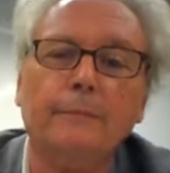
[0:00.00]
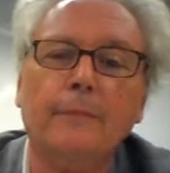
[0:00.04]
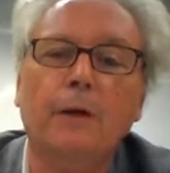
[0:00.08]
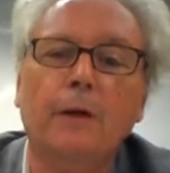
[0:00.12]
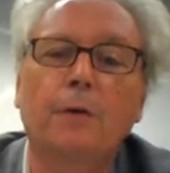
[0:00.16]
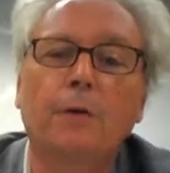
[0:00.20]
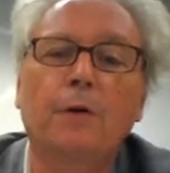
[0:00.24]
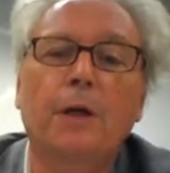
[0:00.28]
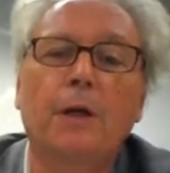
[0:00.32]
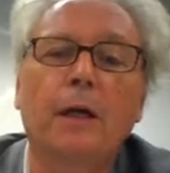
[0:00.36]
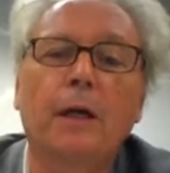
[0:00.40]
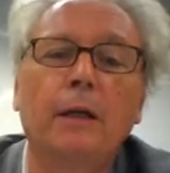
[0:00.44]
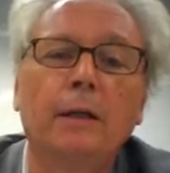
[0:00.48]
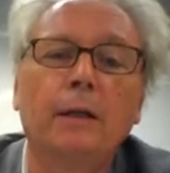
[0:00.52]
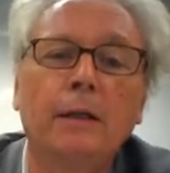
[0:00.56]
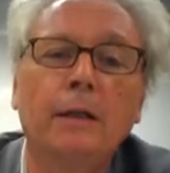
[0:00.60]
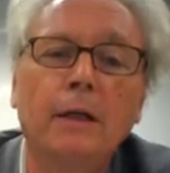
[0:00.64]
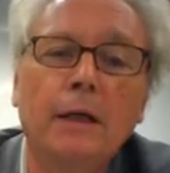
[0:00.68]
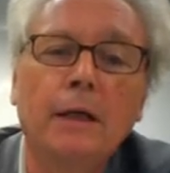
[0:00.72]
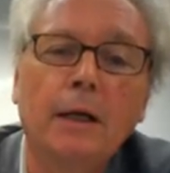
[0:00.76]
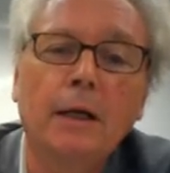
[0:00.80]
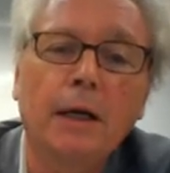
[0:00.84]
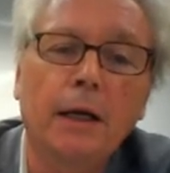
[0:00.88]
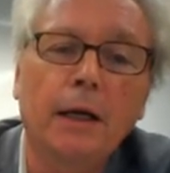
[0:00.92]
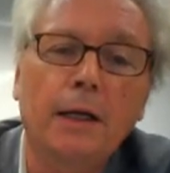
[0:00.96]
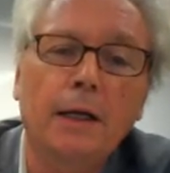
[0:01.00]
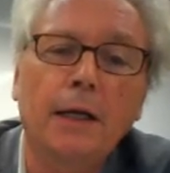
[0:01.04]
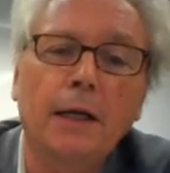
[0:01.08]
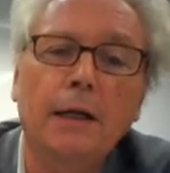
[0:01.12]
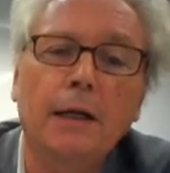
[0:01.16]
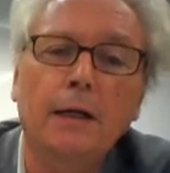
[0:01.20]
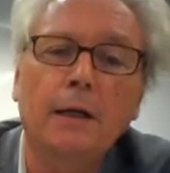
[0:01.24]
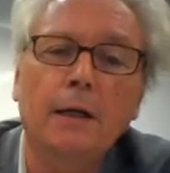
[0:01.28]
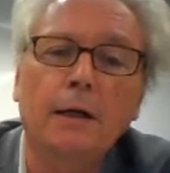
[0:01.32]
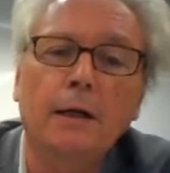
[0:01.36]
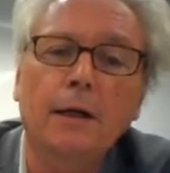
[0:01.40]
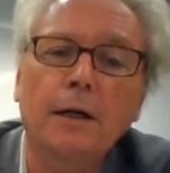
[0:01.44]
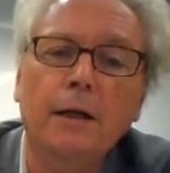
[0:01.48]
Okay, and
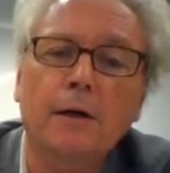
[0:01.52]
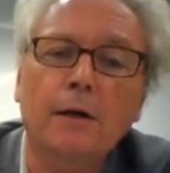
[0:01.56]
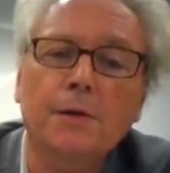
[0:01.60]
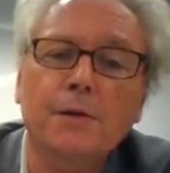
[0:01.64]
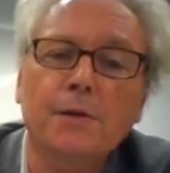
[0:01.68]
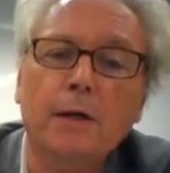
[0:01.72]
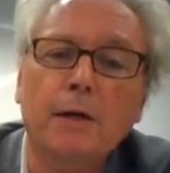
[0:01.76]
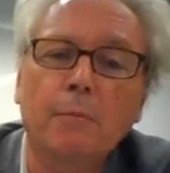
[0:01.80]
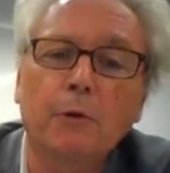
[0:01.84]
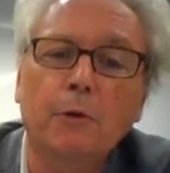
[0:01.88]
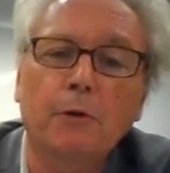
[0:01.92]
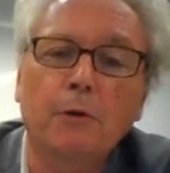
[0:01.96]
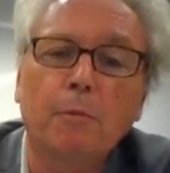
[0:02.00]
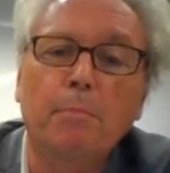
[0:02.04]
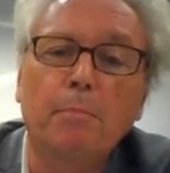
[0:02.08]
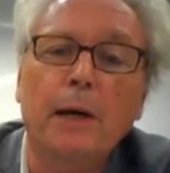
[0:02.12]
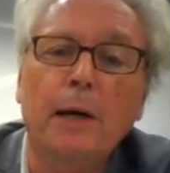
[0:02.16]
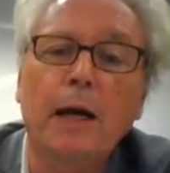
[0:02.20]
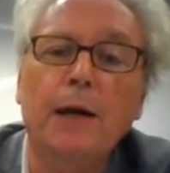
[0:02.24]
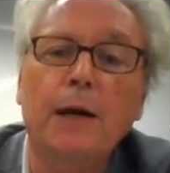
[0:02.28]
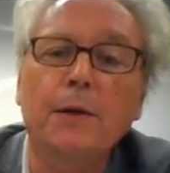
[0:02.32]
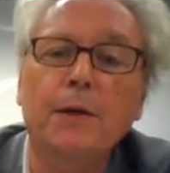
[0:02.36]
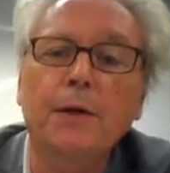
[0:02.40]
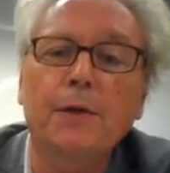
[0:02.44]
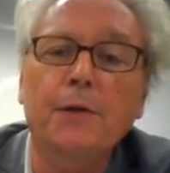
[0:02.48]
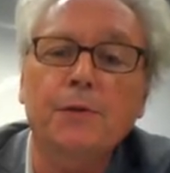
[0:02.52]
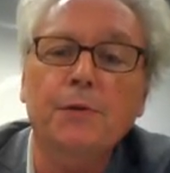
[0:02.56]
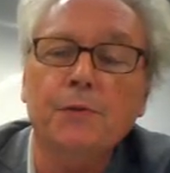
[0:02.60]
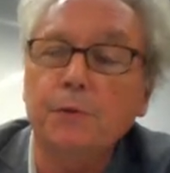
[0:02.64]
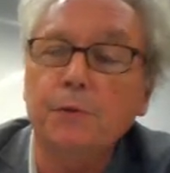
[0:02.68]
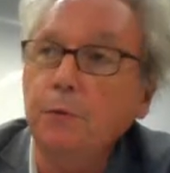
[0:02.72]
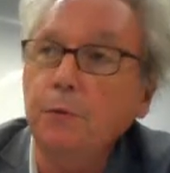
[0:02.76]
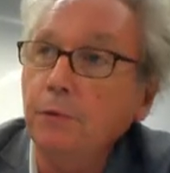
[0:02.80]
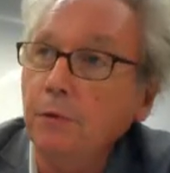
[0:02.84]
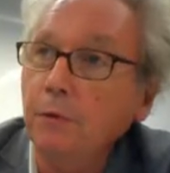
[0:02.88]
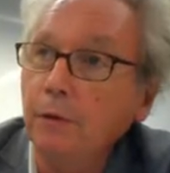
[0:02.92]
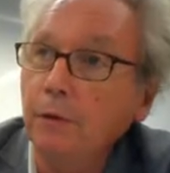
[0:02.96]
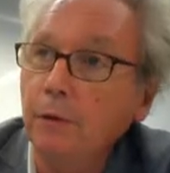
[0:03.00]
here are some of the barriers
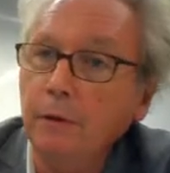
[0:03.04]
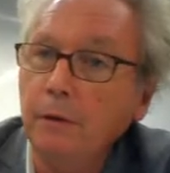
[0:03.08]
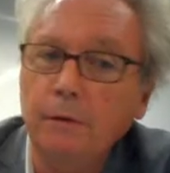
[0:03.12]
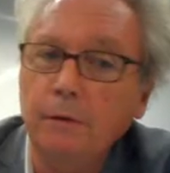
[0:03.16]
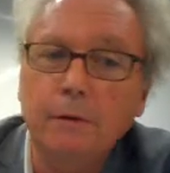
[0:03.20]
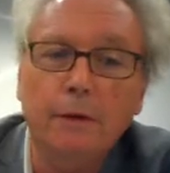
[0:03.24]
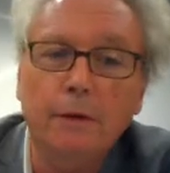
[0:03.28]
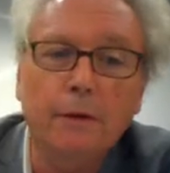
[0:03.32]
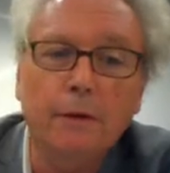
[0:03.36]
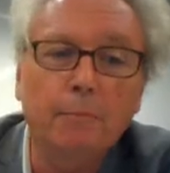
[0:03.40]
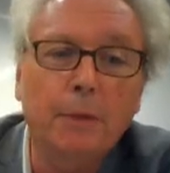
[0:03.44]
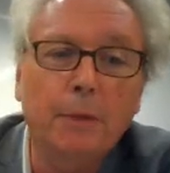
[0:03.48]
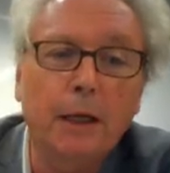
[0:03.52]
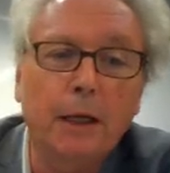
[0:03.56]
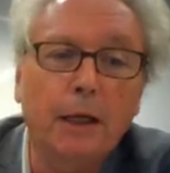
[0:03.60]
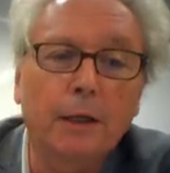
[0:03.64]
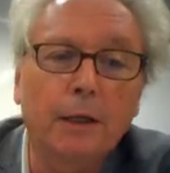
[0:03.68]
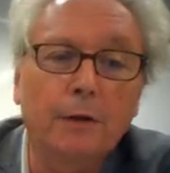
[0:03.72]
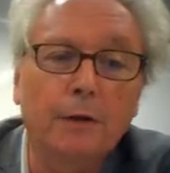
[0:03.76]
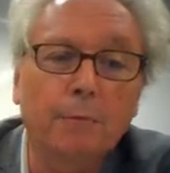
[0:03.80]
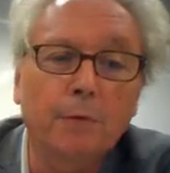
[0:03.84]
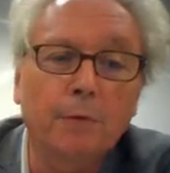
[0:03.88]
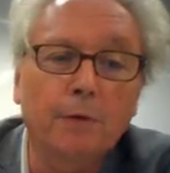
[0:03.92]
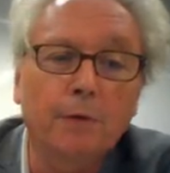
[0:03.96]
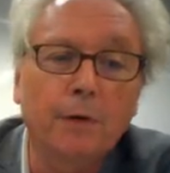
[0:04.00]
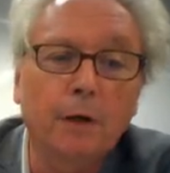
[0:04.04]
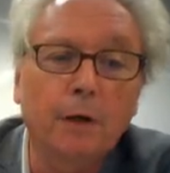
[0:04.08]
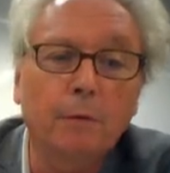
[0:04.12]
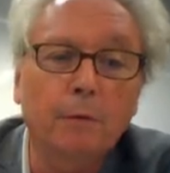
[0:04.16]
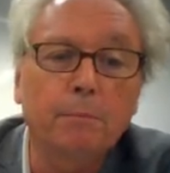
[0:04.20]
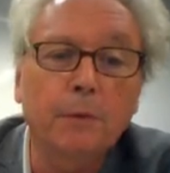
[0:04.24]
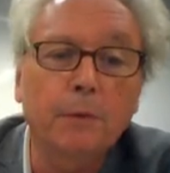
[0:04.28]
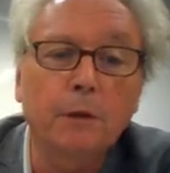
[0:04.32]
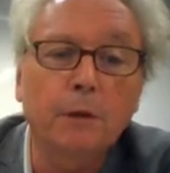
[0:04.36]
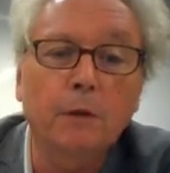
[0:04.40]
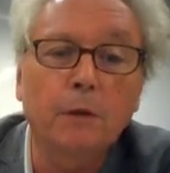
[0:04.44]
to the Millennium Development